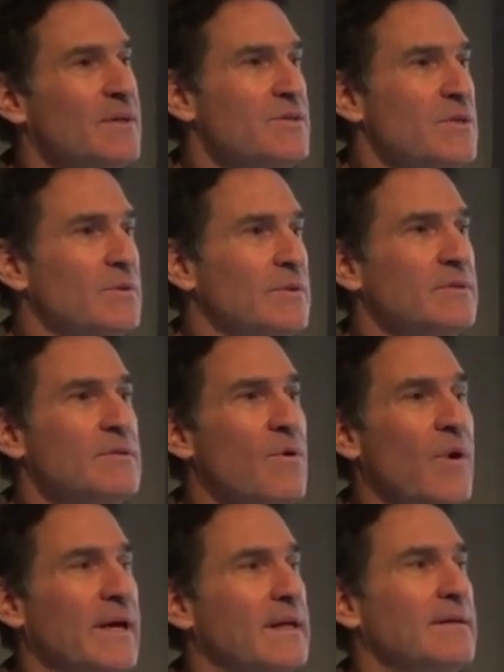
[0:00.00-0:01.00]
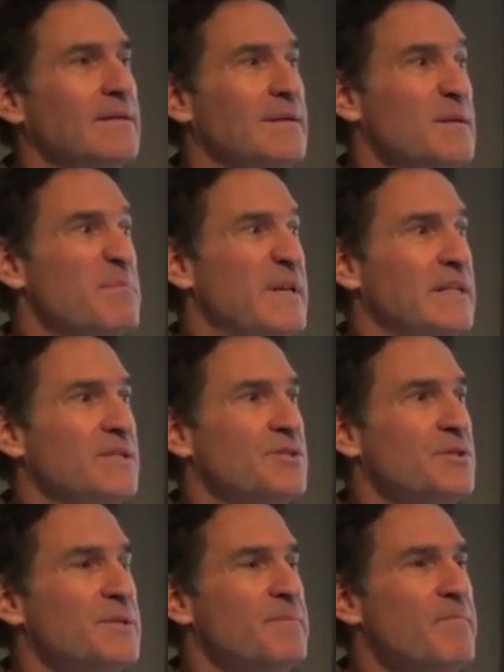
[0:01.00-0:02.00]
So it's quite
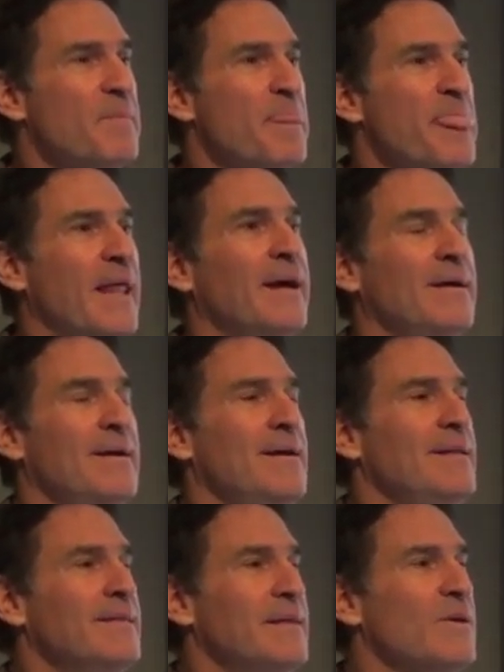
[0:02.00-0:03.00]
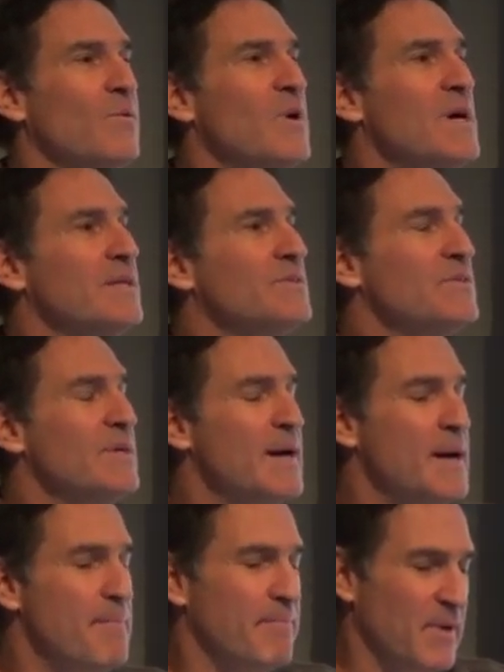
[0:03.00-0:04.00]
diminished. There was
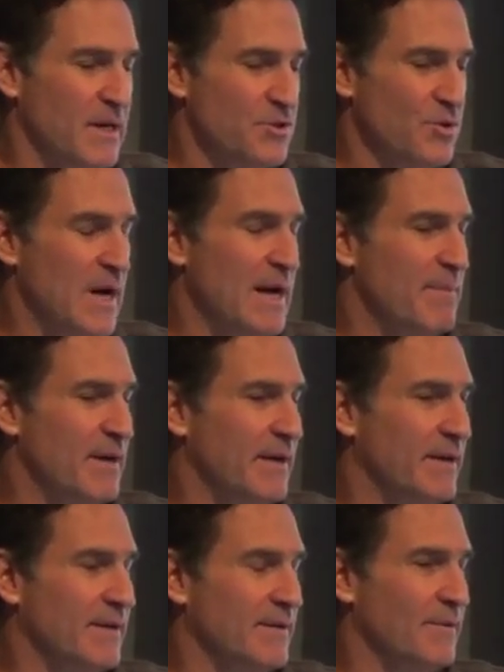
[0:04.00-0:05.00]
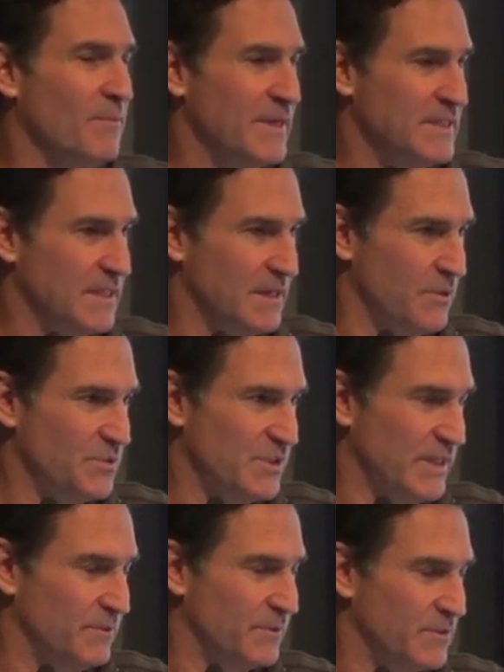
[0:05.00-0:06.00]
um, a tribe I went to go
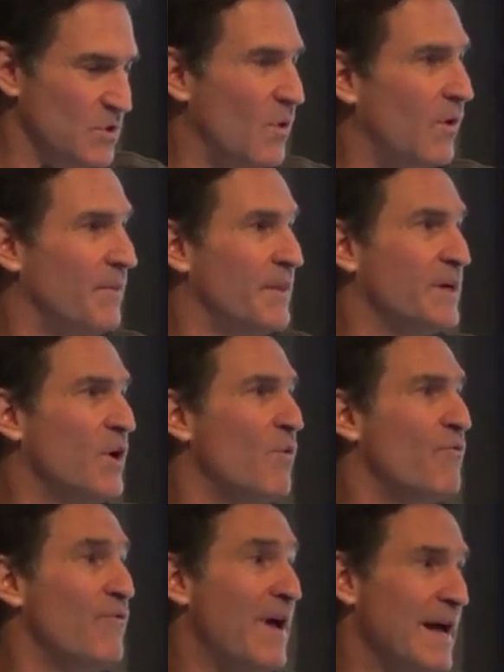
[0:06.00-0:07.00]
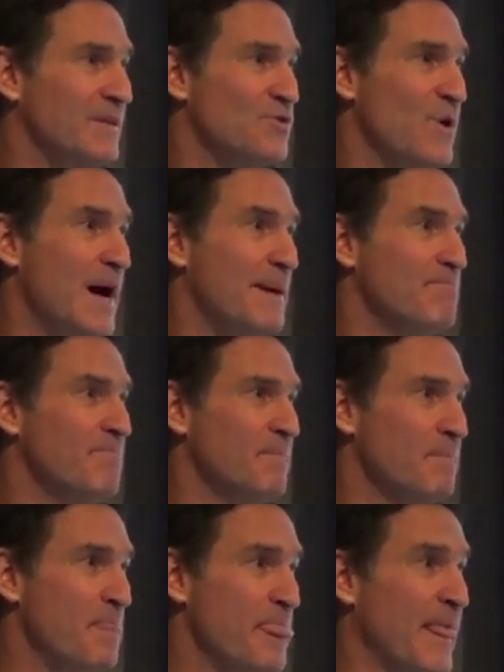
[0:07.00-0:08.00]
see, was called the Kofan tribe.
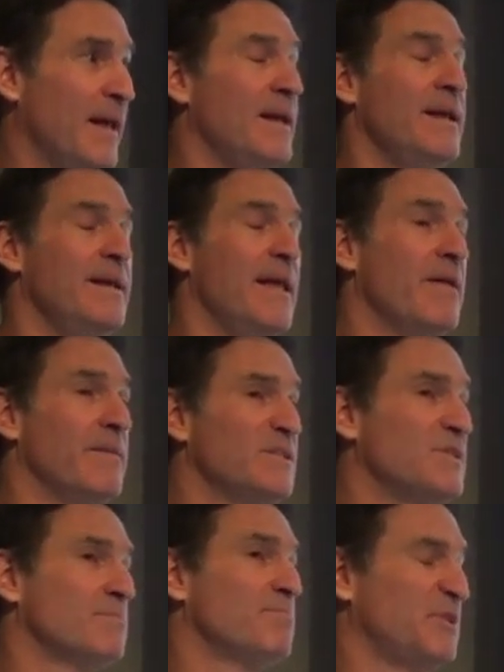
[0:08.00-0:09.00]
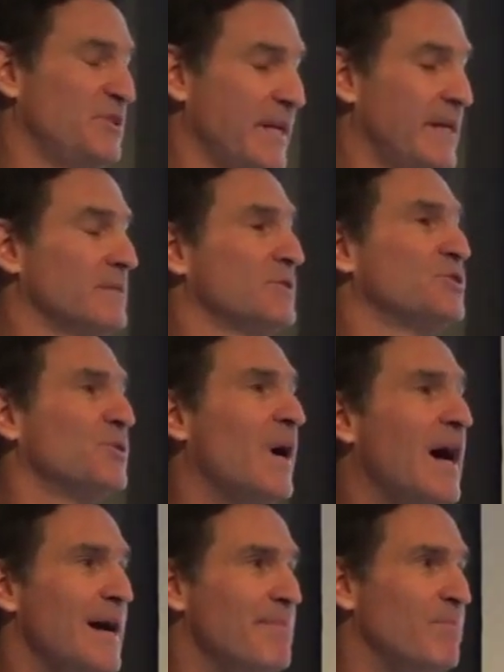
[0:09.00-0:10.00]
Now this particular
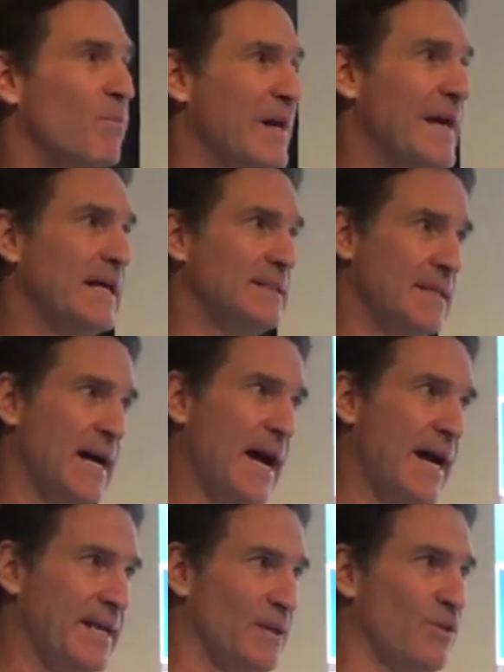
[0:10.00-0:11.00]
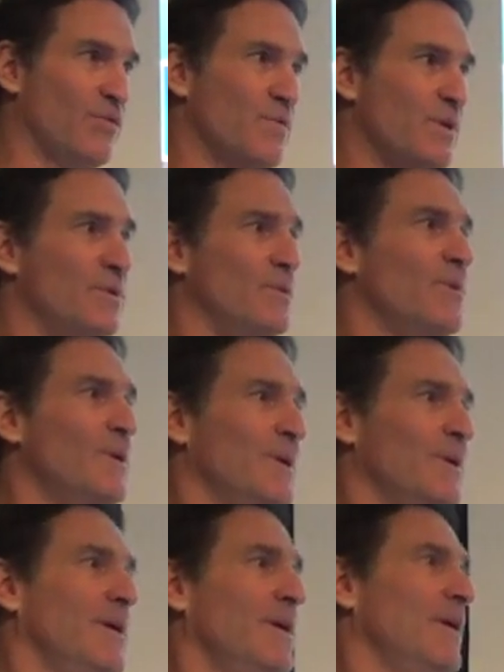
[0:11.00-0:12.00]
tribe, we had to hike through
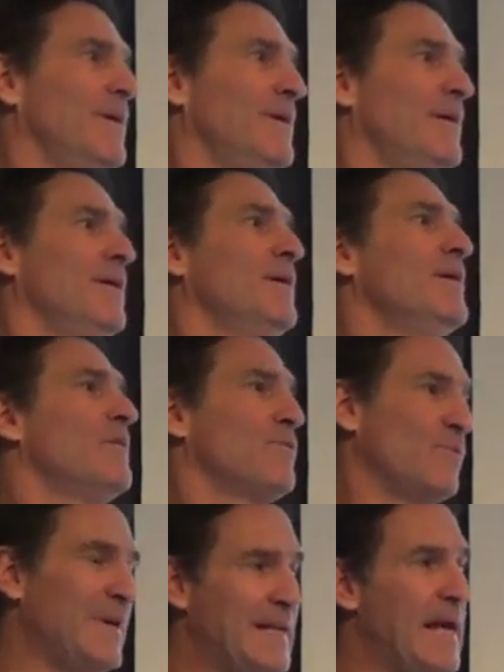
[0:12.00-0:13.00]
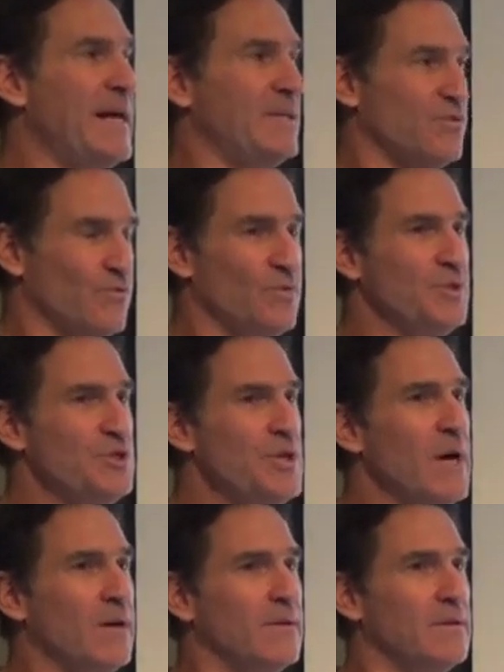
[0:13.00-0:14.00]
three days through the
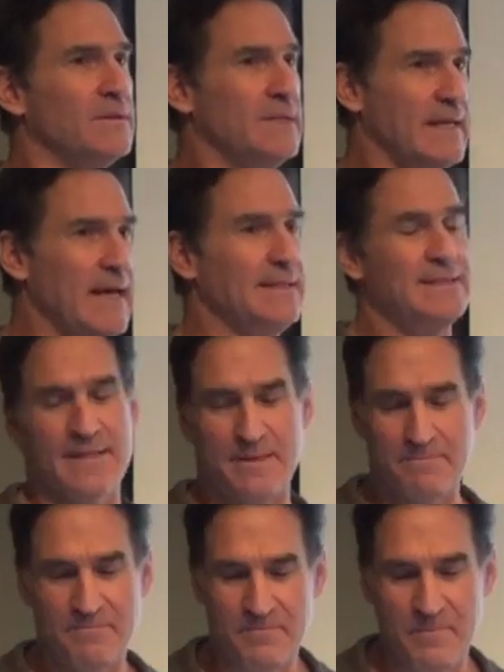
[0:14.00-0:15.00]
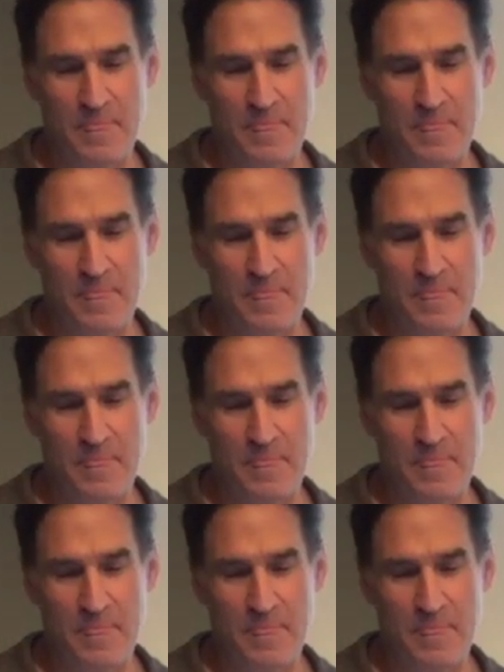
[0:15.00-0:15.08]
jungle to get to them.